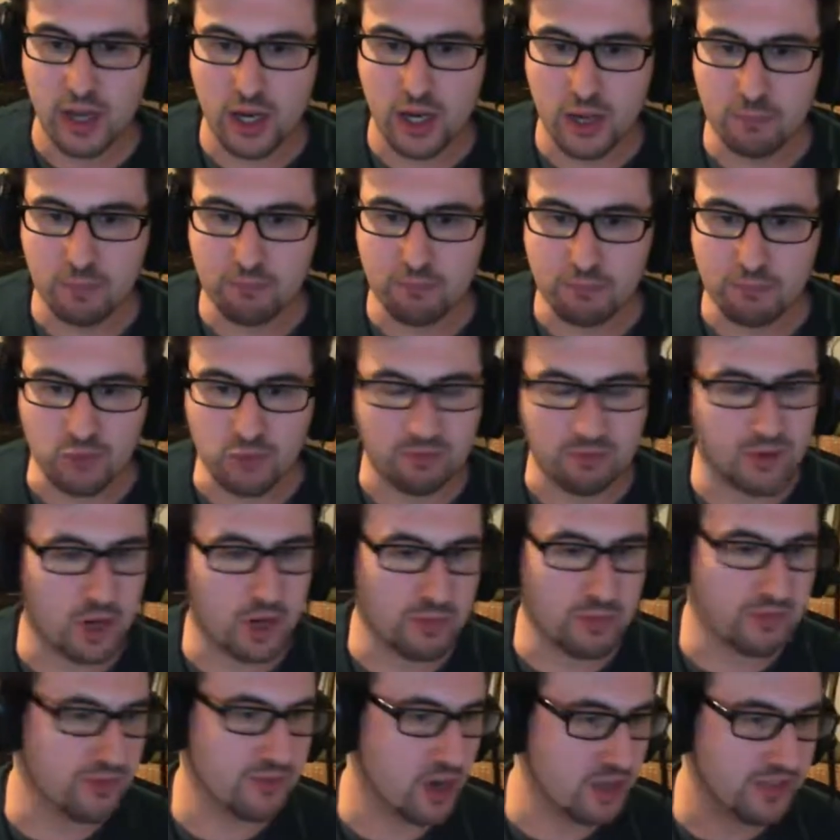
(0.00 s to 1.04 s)
you can find me
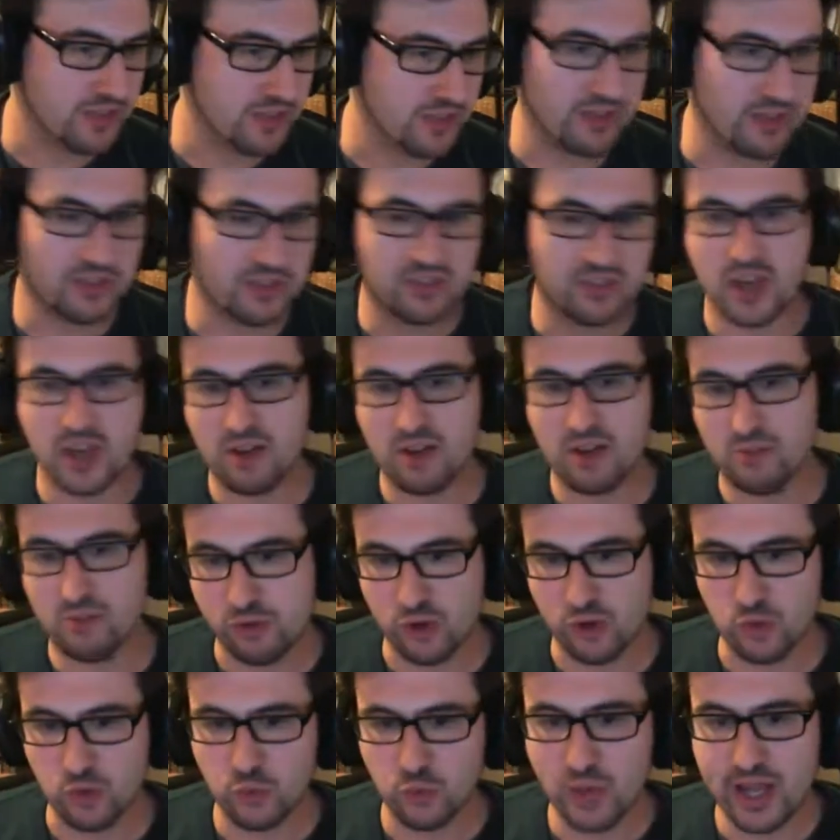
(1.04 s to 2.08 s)
via David stuff or
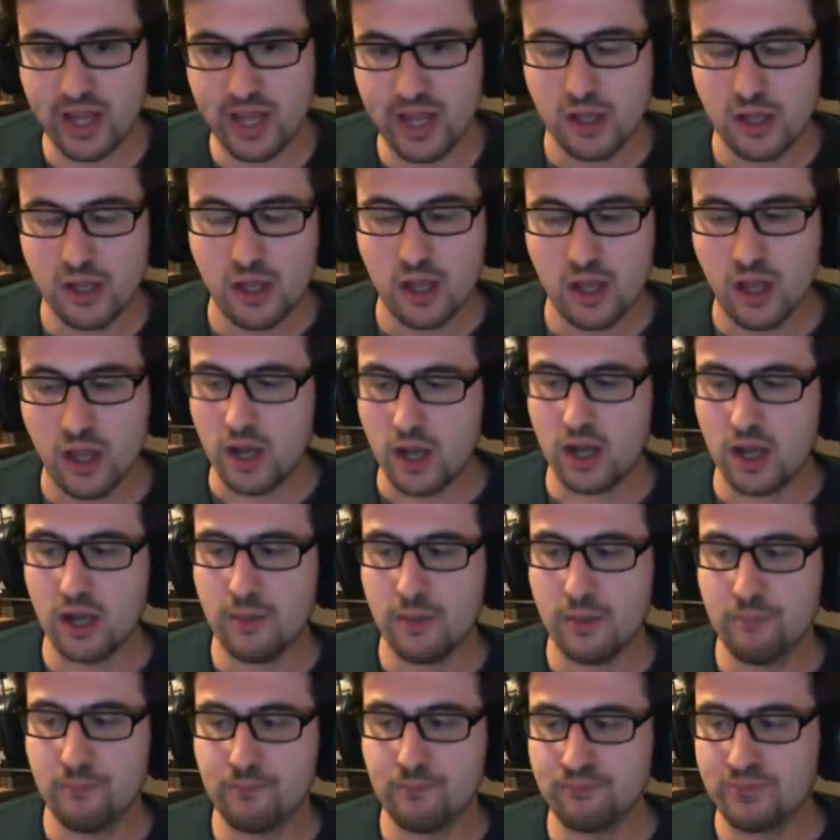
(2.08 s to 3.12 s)
elsewhere.
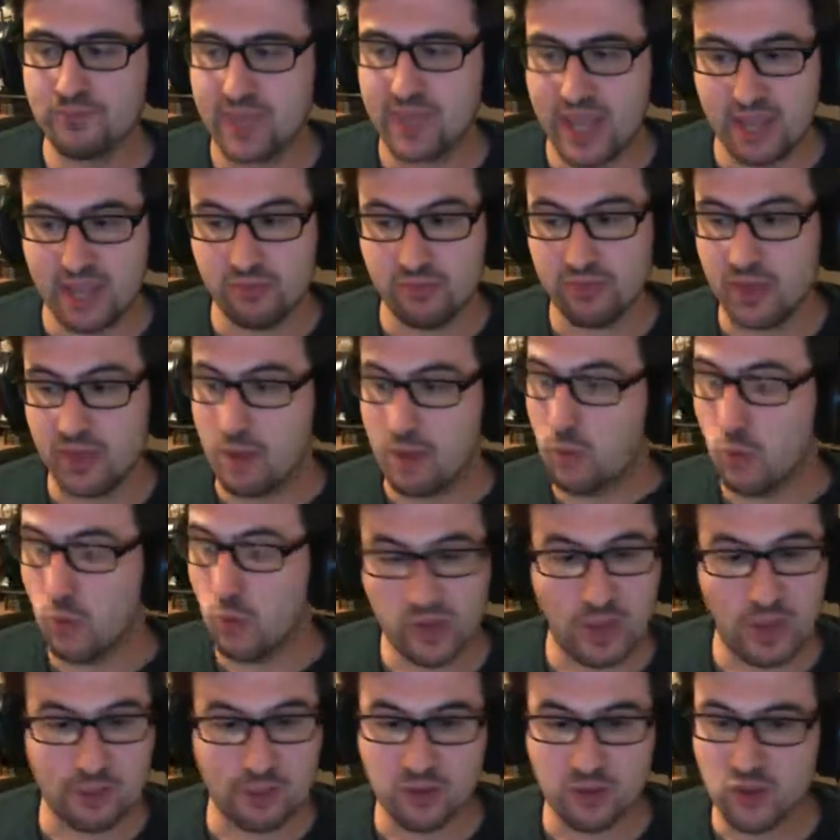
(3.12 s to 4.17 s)
Then I'm always happy
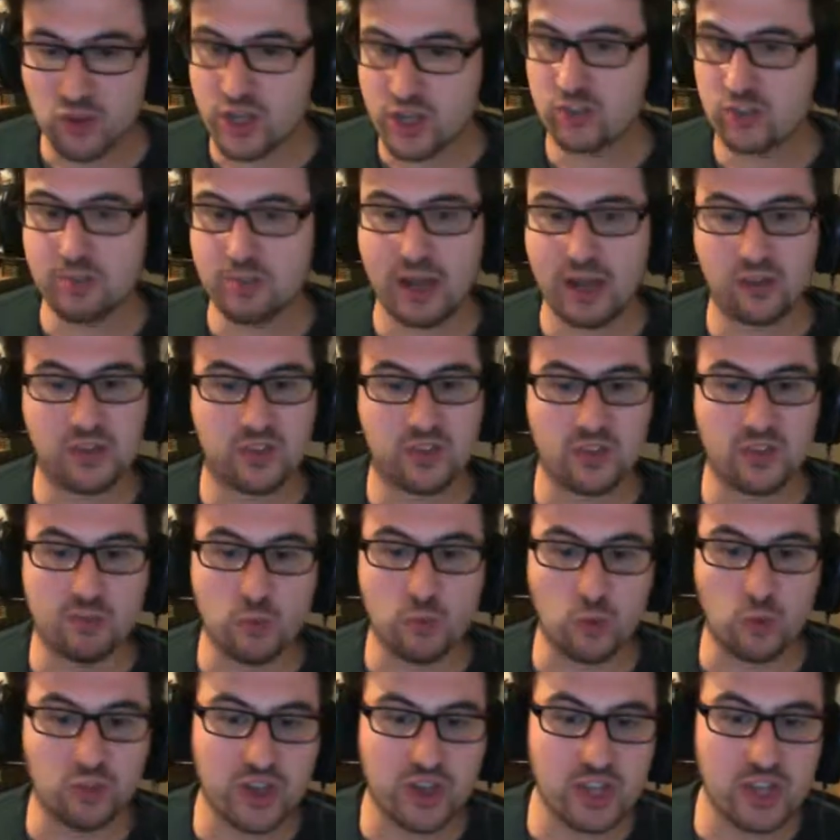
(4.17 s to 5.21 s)
to chat about this in more
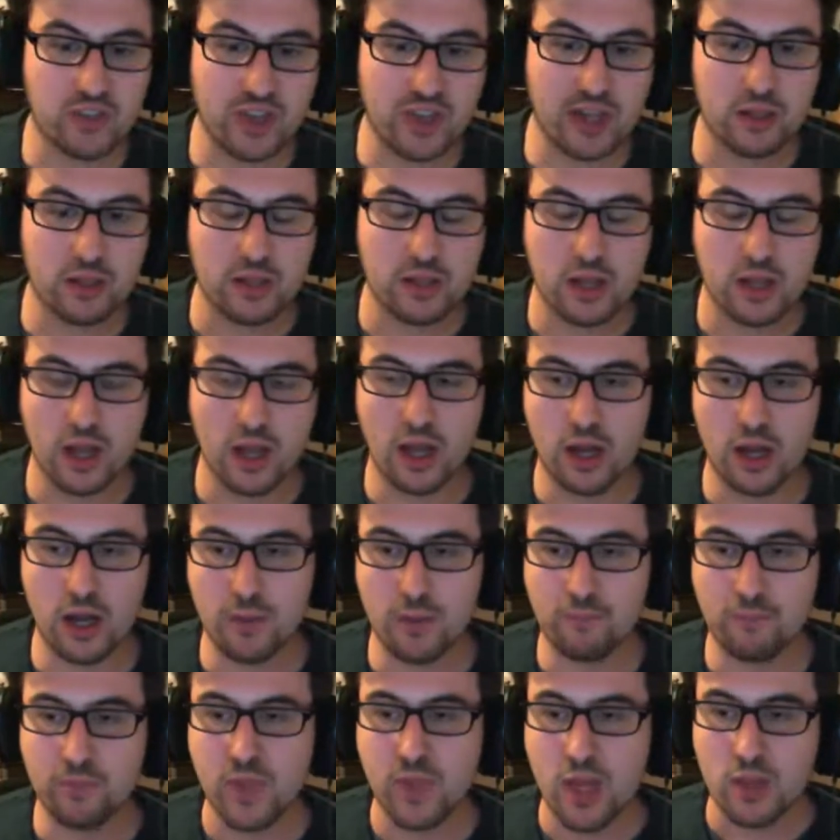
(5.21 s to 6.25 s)
detail.
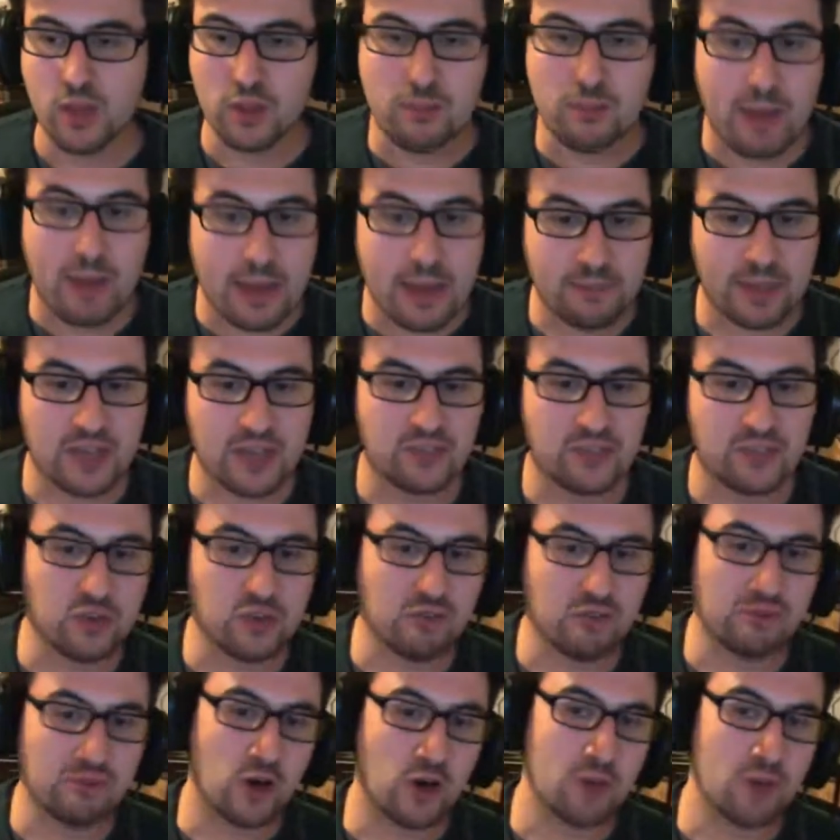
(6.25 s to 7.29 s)
Place you can find me
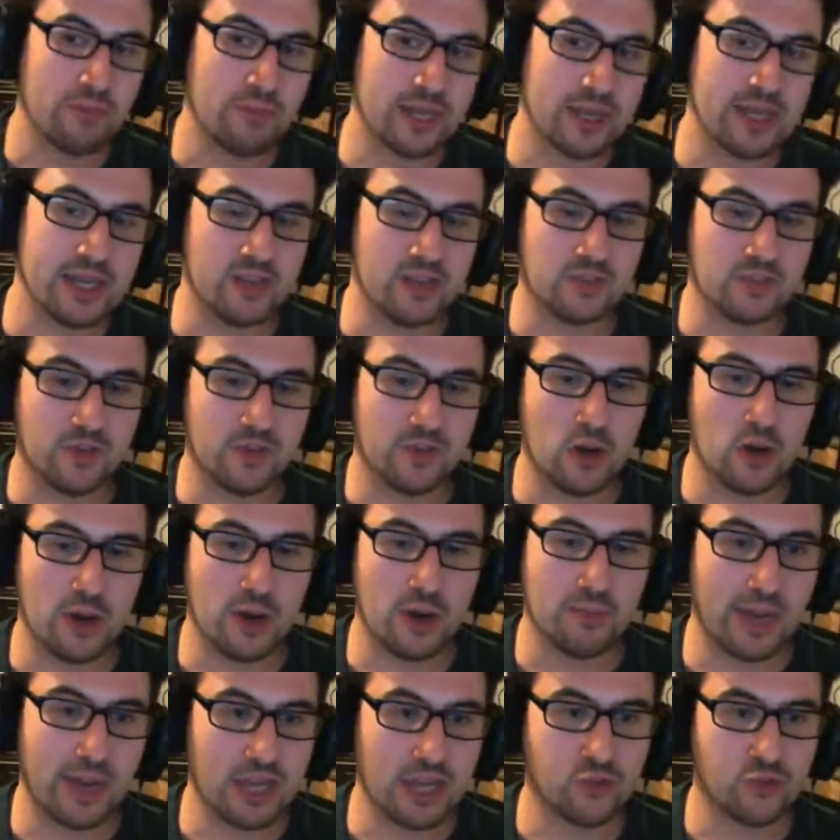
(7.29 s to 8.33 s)
is via my
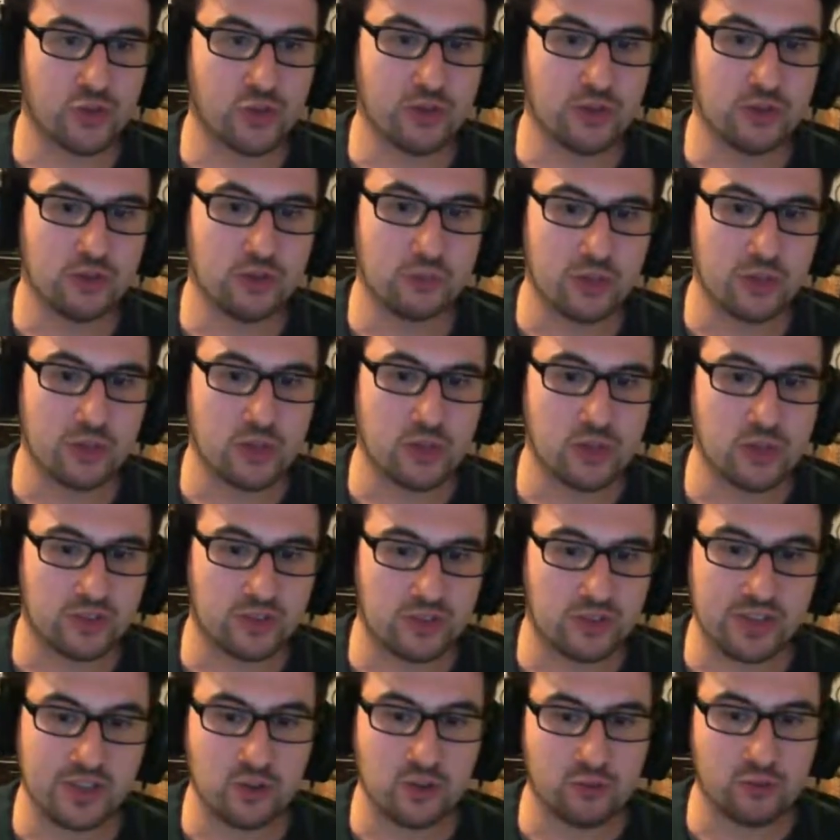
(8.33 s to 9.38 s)
Patreon, which, as I've said already, I